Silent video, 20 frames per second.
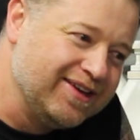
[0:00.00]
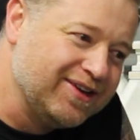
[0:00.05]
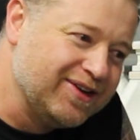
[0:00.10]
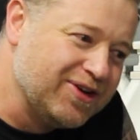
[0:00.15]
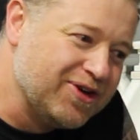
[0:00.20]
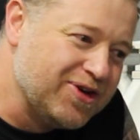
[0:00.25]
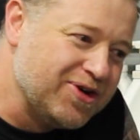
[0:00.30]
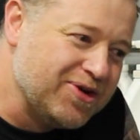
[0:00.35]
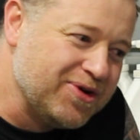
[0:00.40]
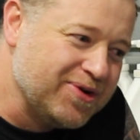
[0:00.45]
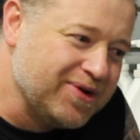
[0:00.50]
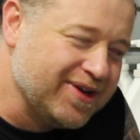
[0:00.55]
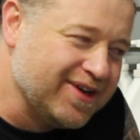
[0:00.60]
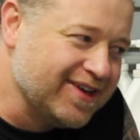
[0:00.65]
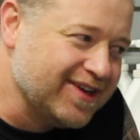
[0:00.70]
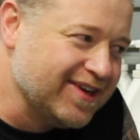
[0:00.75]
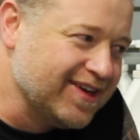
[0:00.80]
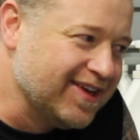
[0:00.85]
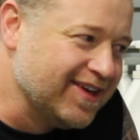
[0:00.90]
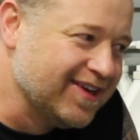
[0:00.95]
You know,
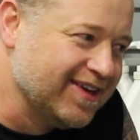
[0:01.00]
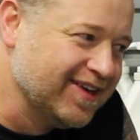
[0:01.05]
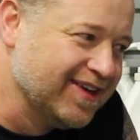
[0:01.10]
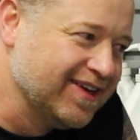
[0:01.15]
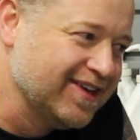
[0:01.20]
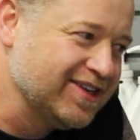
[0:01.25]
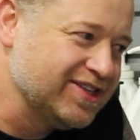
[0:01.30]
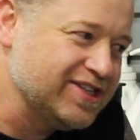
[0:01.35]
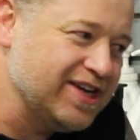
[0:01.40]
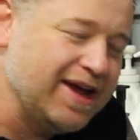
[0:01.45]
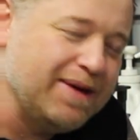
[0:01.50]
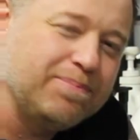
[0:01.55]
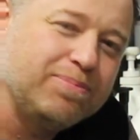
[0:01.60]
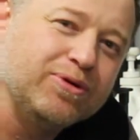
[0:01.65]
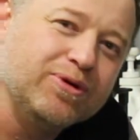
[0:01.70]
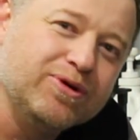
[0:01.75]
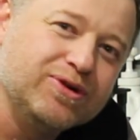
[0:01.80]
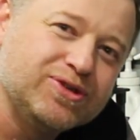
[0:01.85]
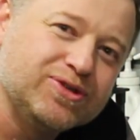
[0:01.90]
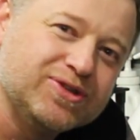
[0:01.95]

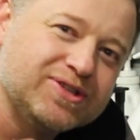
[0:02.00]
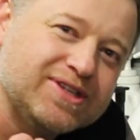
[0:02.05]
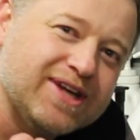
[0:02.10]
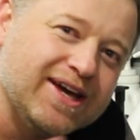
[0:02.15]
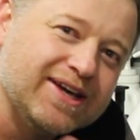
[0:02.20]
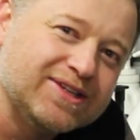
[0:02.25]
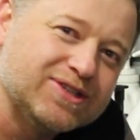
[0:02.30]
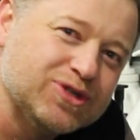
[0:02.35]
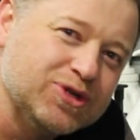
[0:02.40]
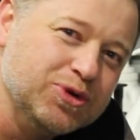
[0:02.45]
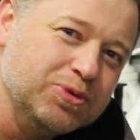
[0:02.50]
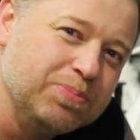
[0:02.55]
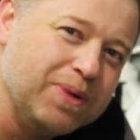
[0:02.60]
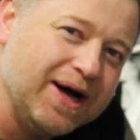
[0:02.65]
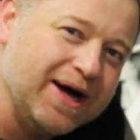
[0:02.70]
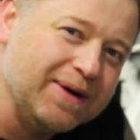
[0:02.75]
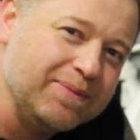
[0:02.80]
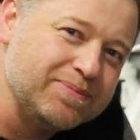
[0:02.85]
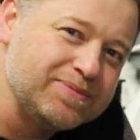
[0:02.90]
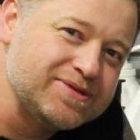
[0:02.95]
shampoo should take two
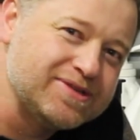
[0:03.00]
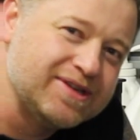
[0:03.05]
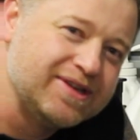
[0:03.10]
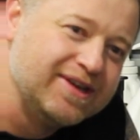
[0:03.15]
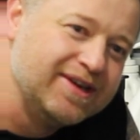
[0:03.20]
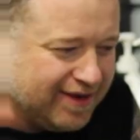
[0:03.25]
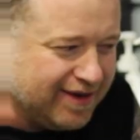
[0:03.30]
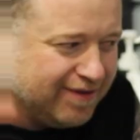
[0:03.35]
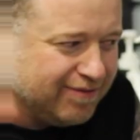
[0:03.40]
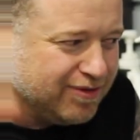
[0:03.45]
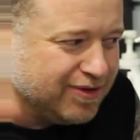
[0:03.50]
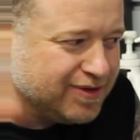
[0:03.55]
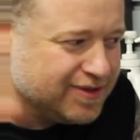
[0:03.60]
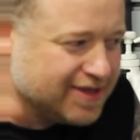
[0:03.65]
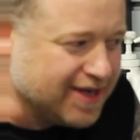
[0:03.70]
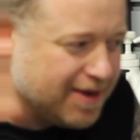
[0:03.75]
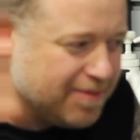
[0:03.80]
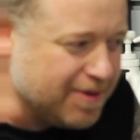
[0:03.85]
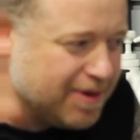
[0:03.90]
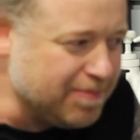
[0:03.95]
pumps. If
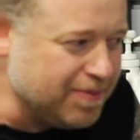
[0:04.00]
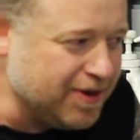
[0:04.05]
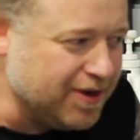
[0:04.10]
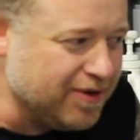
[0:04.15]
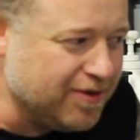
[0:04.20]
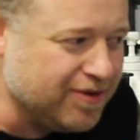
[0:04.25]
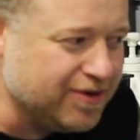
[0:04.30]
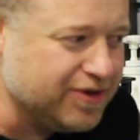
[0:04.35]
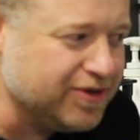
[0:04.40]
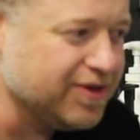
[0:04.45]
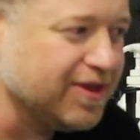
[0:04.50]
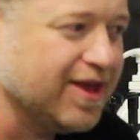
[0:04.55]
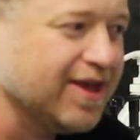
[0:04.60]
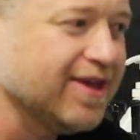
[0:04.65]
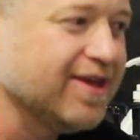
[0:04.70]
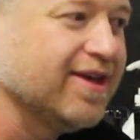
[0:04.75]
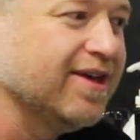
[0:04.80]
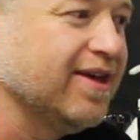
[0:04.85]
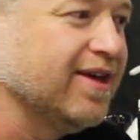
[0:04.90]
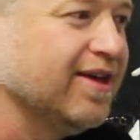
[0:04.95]
you come up here and you're
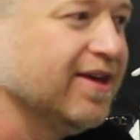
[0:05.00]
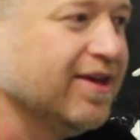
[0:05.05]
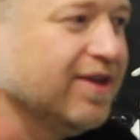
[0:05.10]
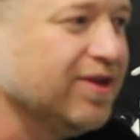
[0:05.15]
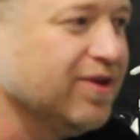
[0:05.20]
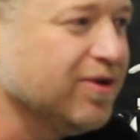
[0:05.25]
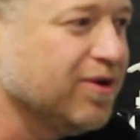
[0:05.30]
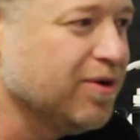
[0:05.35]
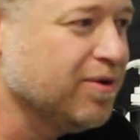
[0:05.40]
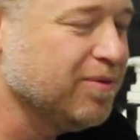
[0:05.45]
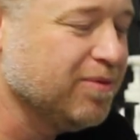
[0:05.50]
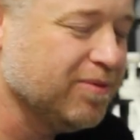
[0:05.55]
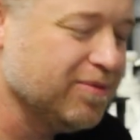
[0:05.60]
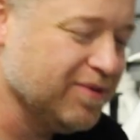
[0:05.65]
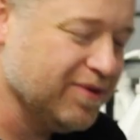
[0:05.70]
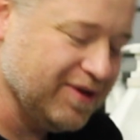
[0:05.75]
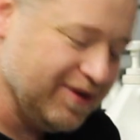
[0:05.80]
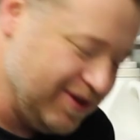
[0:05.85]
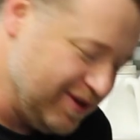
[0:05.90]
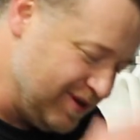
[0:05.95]
like, you know,
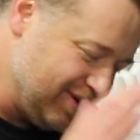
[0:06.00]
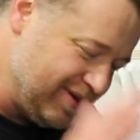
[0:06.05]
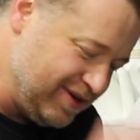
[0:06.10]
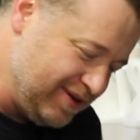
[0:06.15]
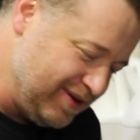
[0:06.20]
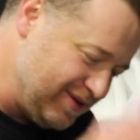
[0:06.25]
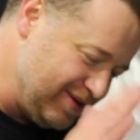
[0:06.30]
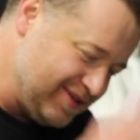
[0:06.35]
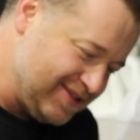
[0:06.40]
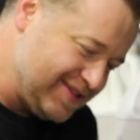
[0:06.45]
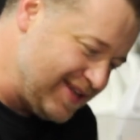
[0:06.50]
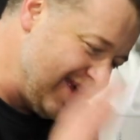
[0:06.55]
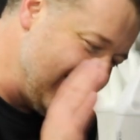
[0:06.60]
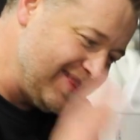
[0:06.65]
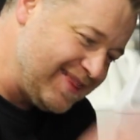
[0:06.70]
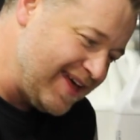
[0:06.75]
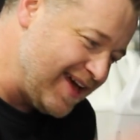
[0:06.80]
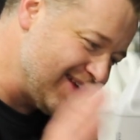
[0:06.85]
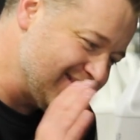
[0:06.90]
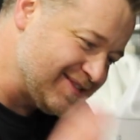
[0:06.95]

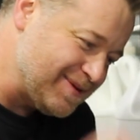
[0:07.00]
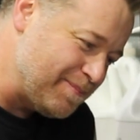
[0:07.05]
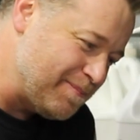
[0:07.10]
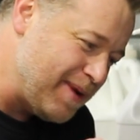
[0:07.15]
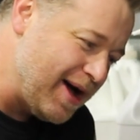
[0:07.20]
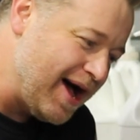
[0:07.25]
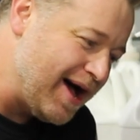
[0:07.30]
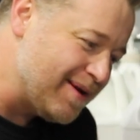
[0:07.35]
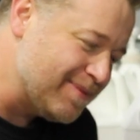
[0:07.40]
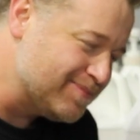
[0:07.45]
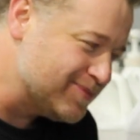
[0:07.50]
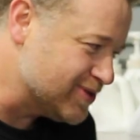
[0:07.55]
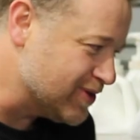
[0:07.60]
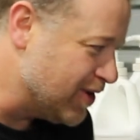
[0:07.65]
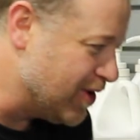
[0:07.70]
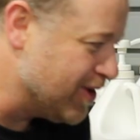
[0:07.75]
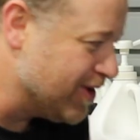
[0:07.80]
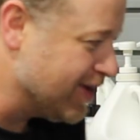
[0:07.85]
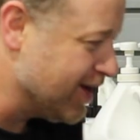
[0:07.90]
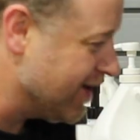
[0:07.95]
ten thousand pumps
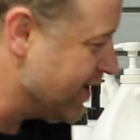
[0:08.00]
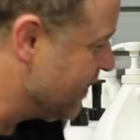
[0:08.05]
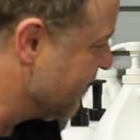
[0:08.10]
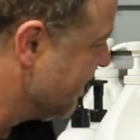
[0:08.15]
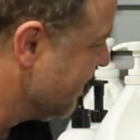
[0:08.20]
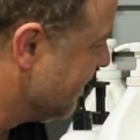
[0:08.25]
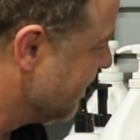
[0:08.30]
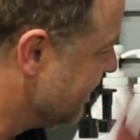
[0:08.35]
on a